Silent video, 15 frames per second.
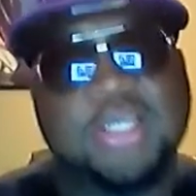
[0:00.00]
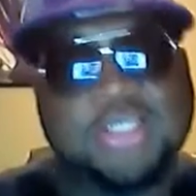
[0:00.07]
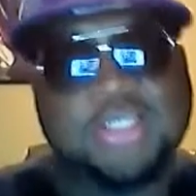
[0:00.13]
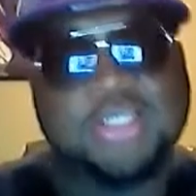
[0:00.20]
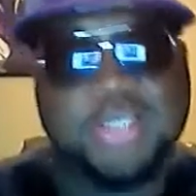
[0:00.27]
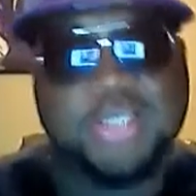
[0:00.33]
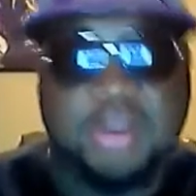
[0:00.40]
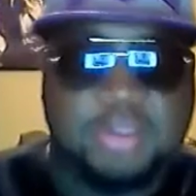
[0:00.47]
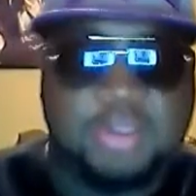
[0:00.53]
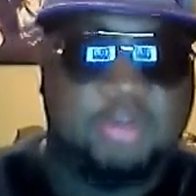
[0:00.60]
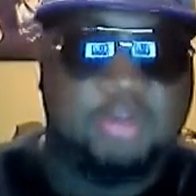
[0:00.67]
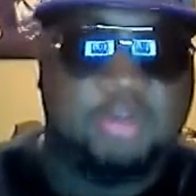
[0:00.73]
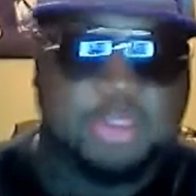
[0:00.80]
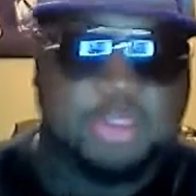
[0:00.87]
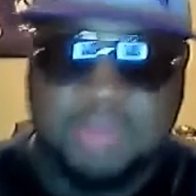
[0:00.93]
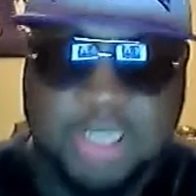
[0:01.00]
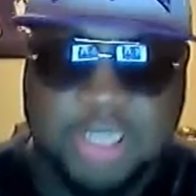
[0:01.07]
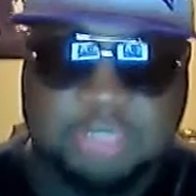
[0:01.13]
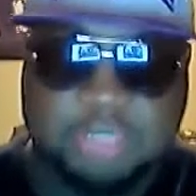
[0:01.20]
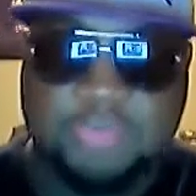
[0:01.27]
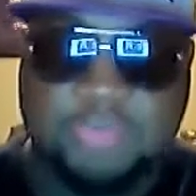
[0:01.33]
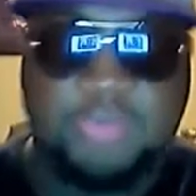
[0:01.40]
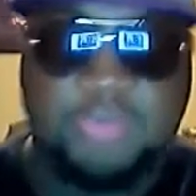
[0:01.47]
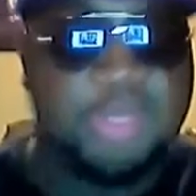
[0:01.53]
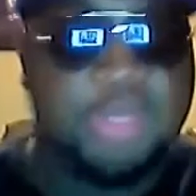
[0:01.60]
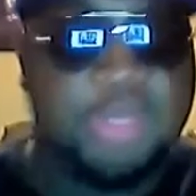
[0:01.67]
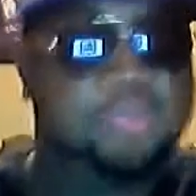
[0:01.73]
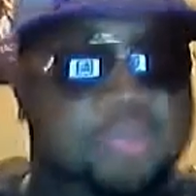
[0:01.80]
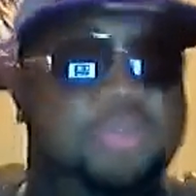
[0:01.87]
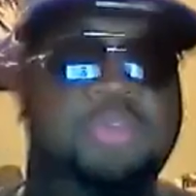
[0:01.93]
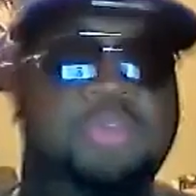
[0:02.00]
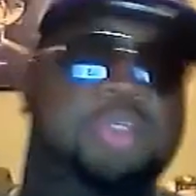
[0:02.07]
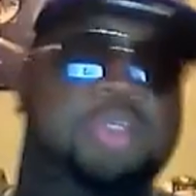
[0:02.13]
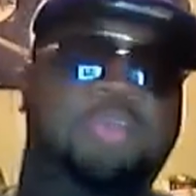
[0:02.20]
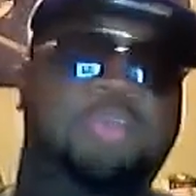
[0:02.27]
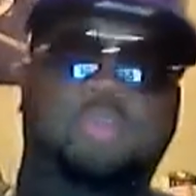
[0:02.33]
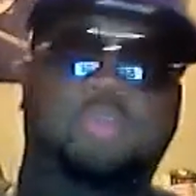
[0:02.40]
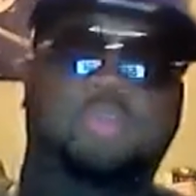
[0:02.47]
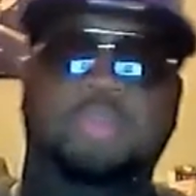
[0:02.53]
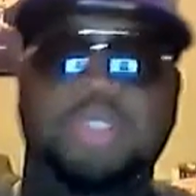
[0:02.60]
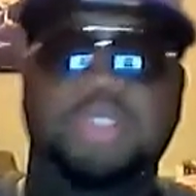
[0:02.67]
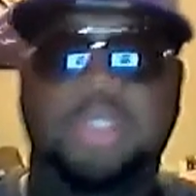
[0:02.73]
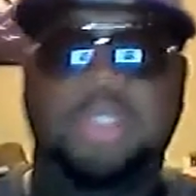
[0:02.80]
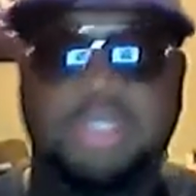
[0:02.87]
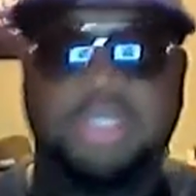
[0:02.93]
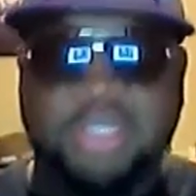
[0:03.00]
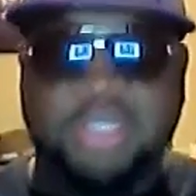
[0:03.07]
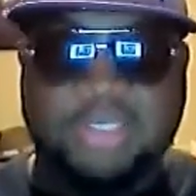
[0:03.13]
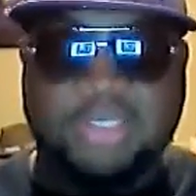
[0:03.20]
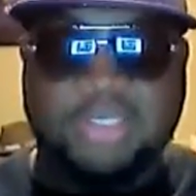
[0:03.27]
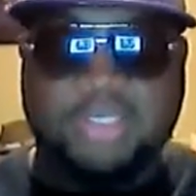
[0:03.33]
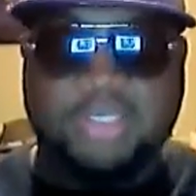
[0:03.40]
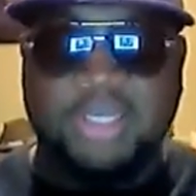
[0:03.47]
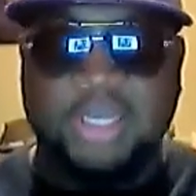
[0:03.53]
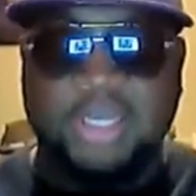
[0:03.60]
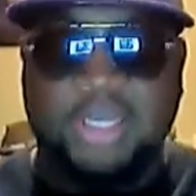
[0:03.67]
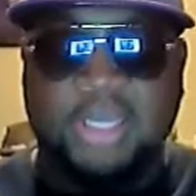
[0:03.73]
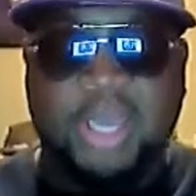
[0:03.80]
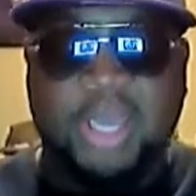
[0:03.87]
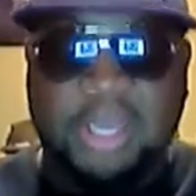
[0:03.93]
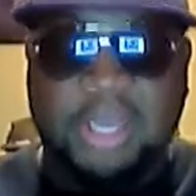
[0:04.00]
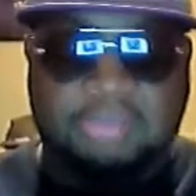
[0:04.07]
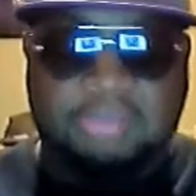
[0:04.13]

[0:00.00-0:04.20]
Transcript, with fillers: is the character responsible for introducing Narumi to the NEETs and